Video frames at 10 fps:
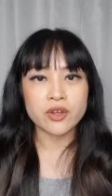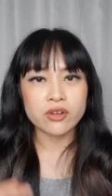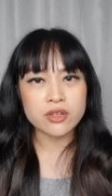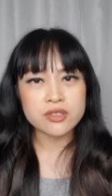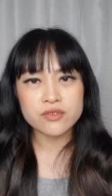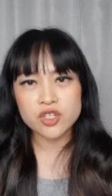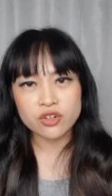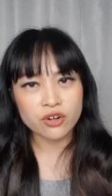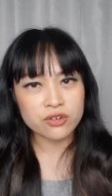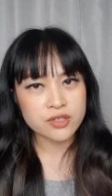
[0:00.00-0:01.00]
There are lots of
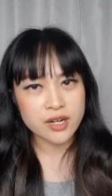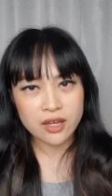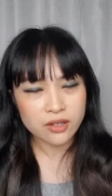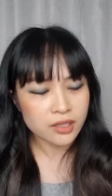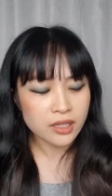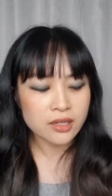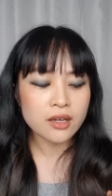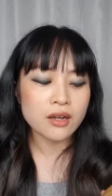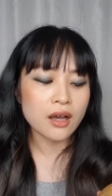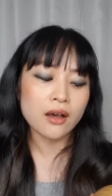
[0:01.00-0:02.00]
tutorials on how to clean
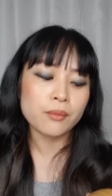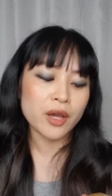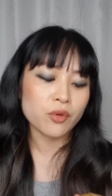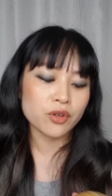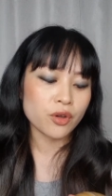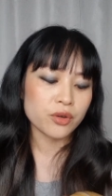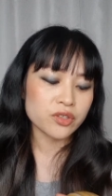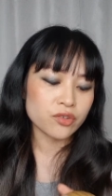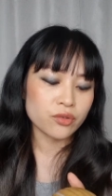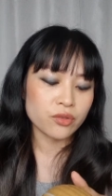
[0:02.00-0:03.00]
it. I won't go
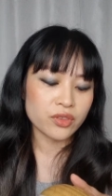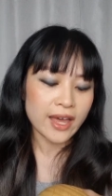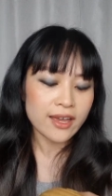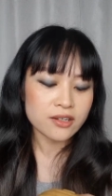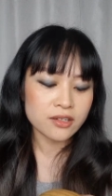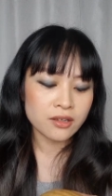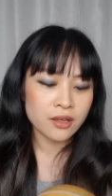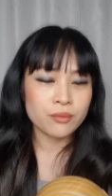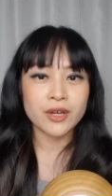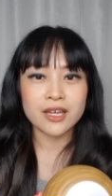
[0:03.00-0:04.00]
into that,
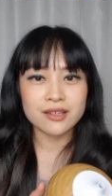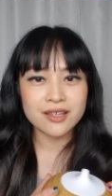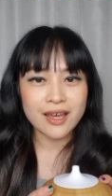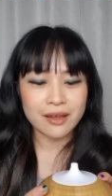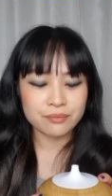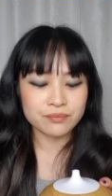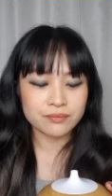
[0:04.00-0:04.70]
but yeah.